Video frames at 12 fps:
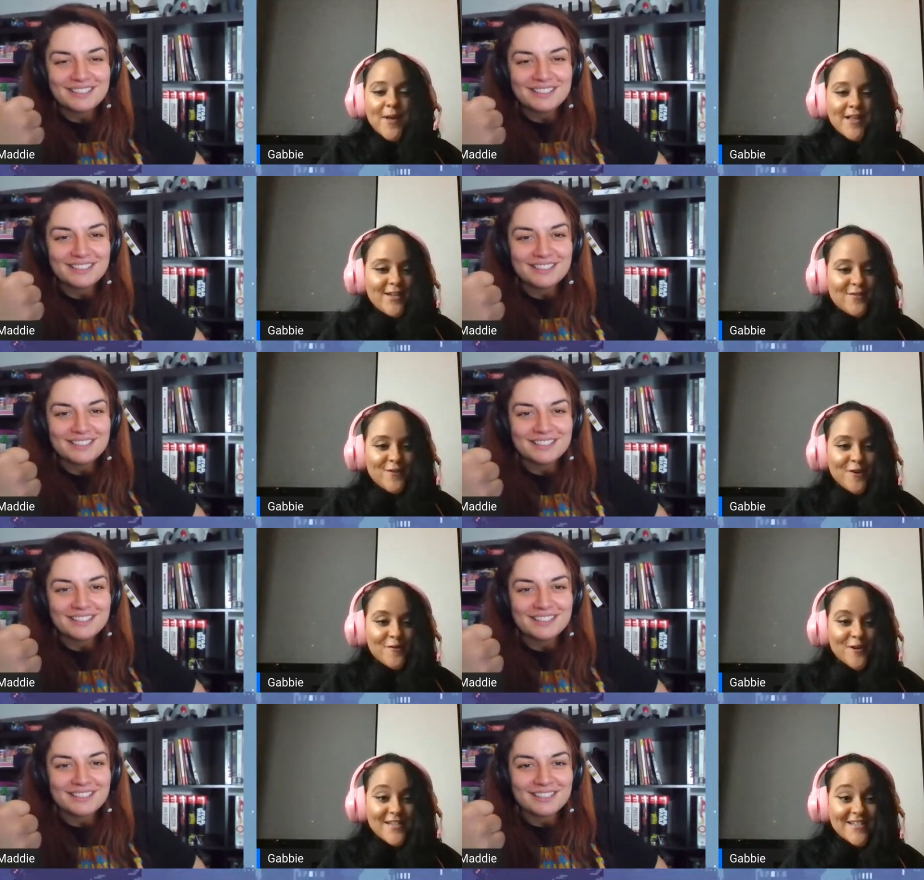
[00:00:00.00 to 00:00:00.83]
Speaker 1: opinion for
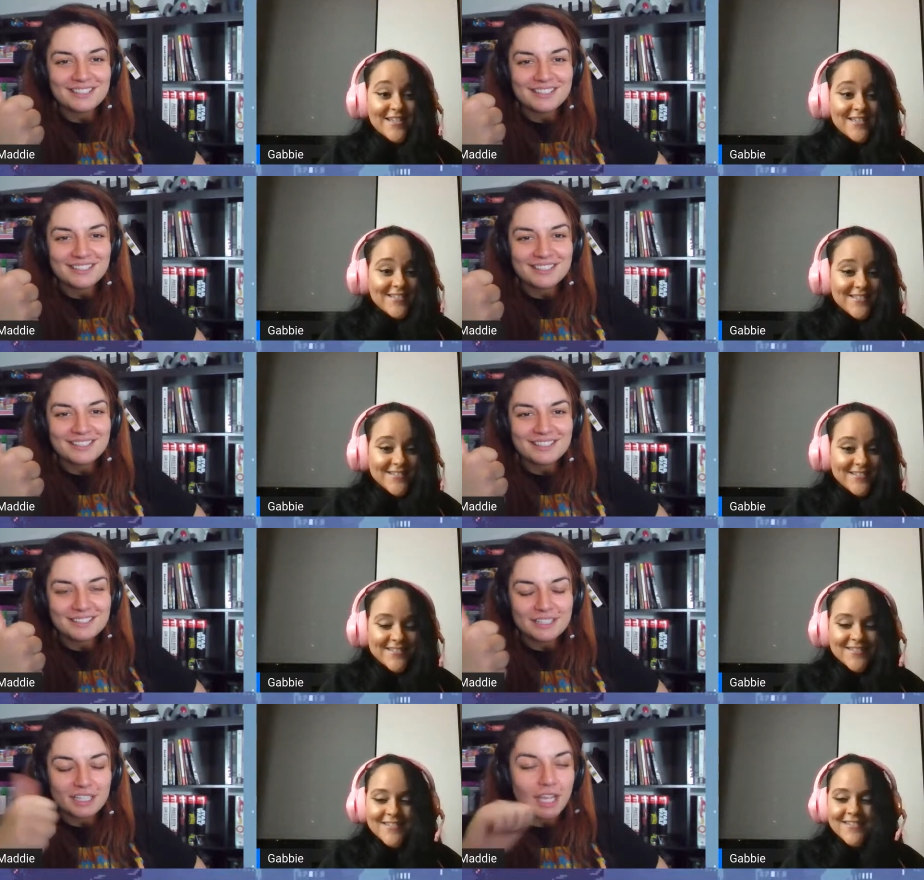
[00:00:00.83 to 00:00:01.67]
a reason.
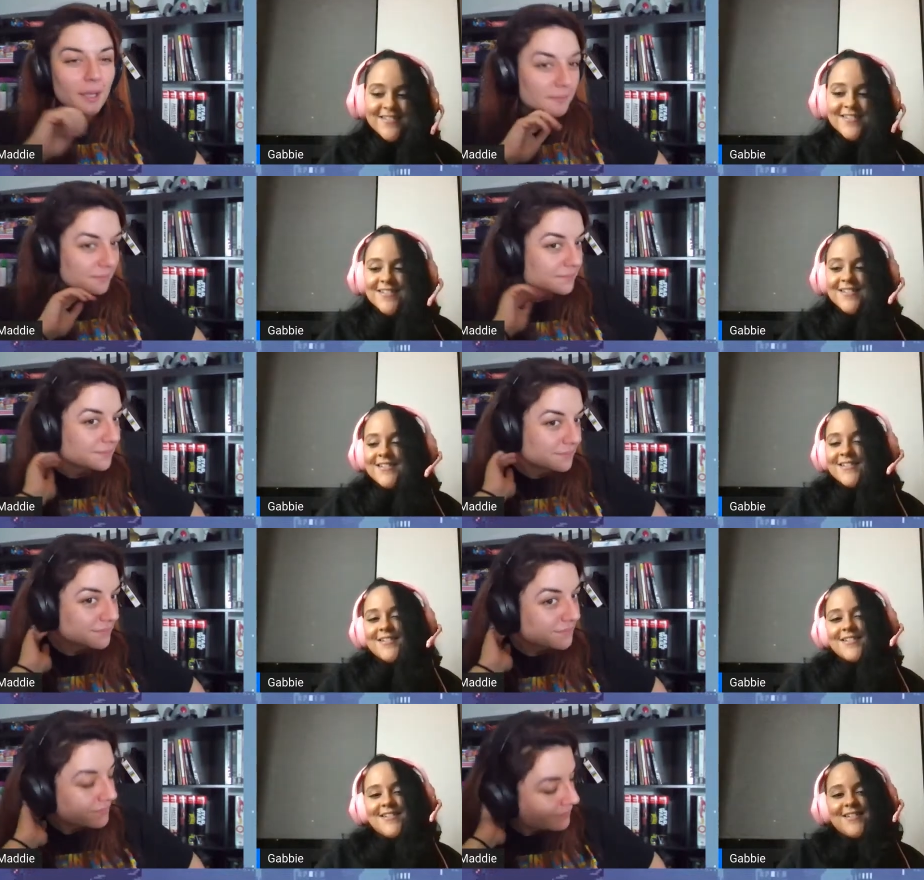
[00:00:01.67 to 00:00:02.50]
Speaker 2: Yeah.
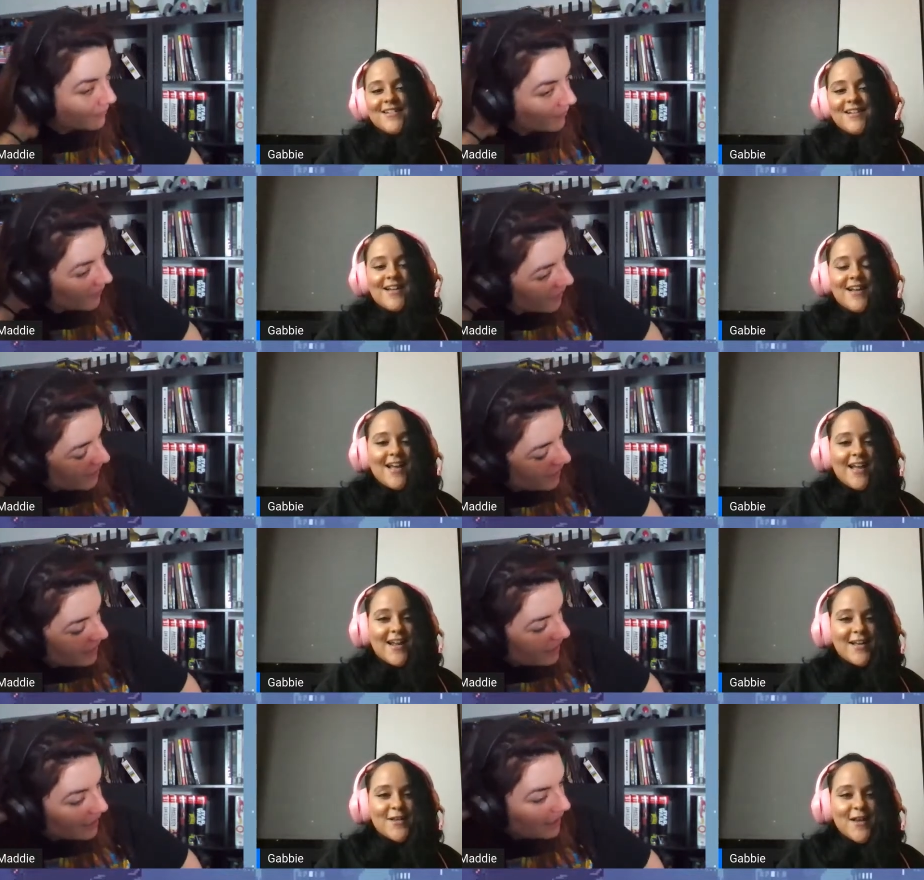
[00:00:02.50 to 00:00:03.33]

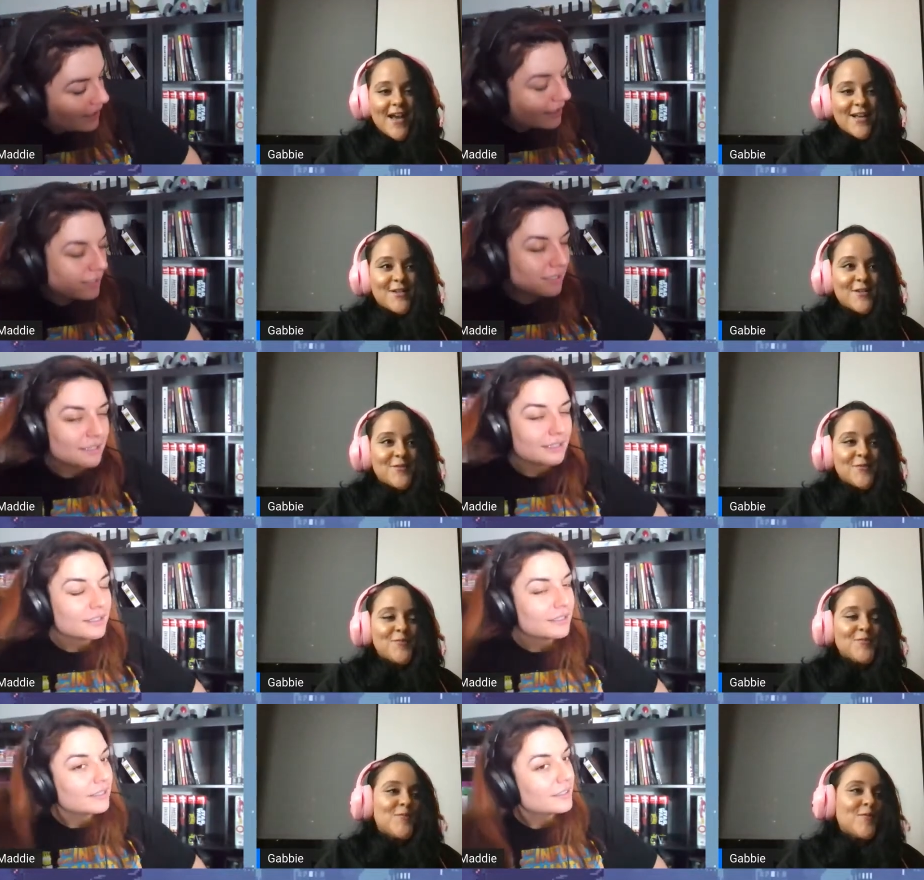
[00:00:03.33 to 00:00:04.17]
Speaker 1: And I, I
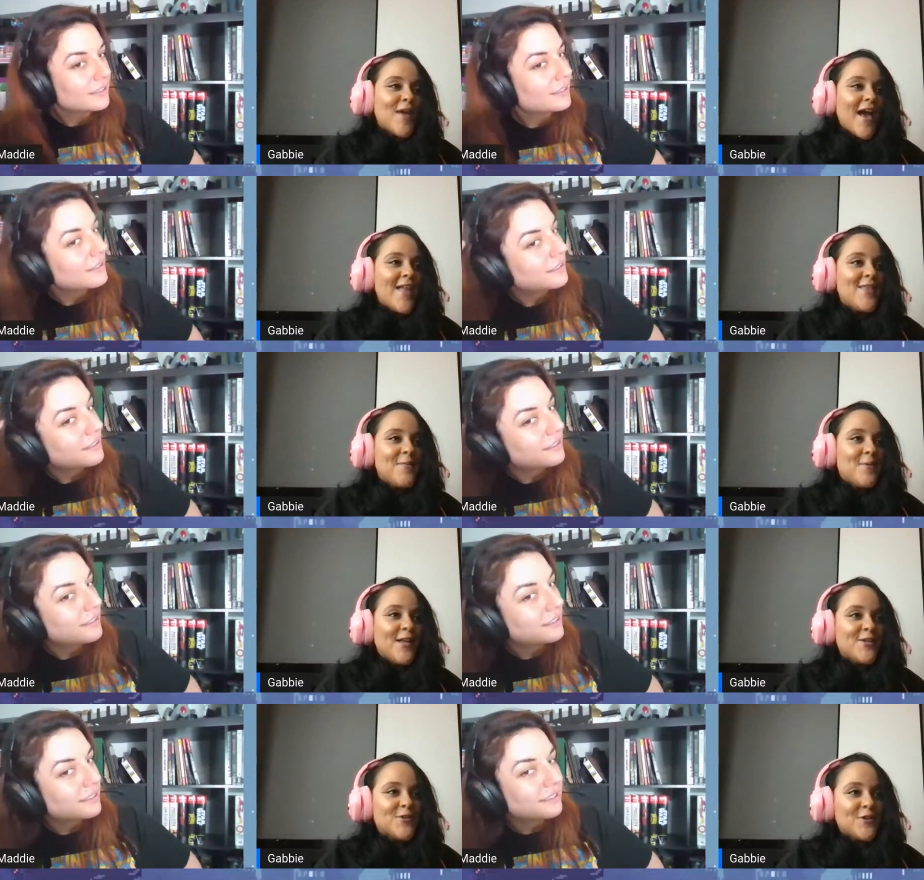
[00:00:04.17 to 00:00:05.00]
had the
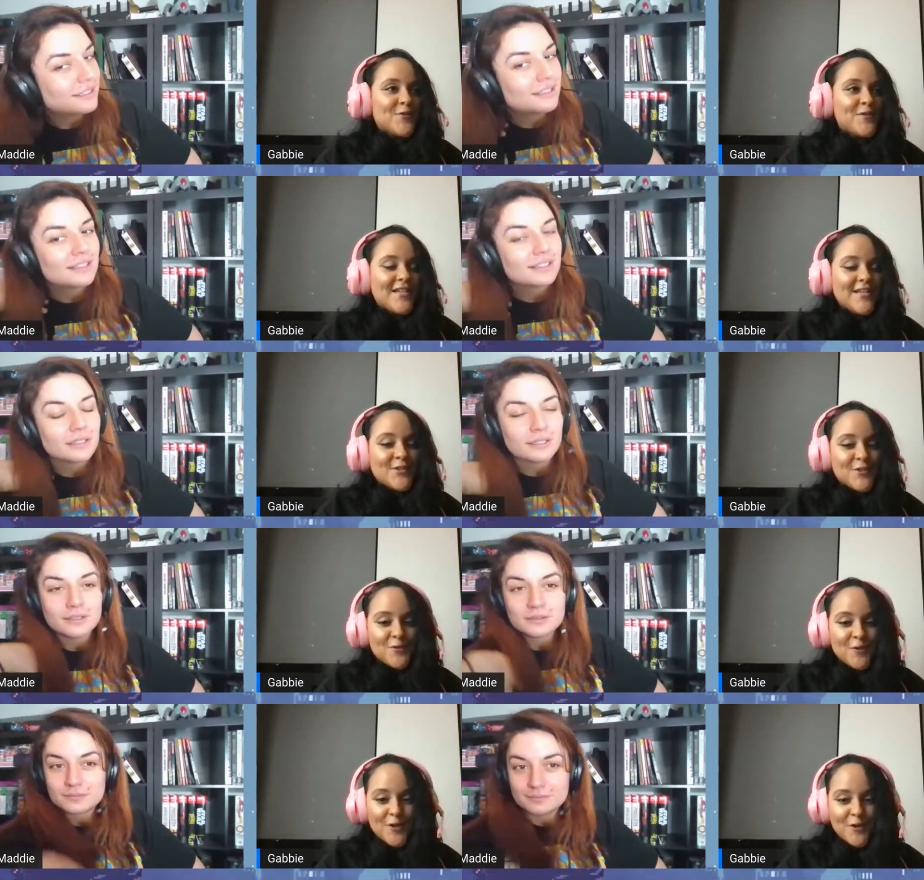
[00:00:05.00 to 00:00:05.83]
pleasure of seeing
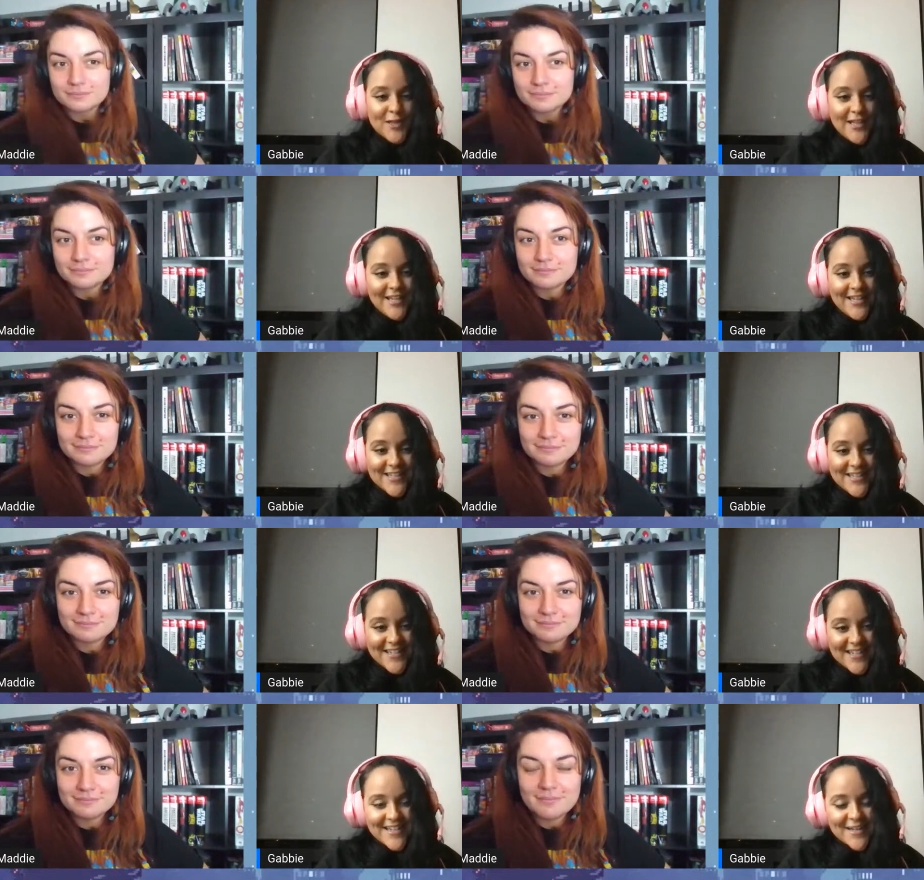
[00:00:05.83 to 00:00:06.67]
Dune early.
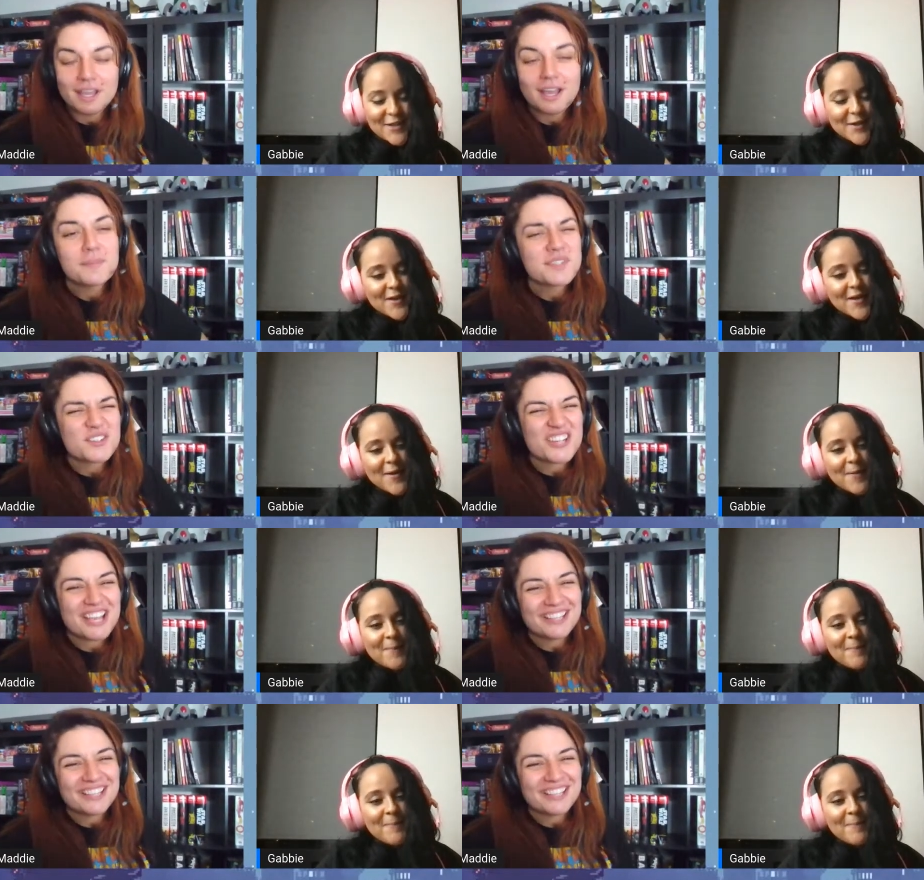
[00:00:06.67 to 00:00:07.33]
Speaker 2: I'm so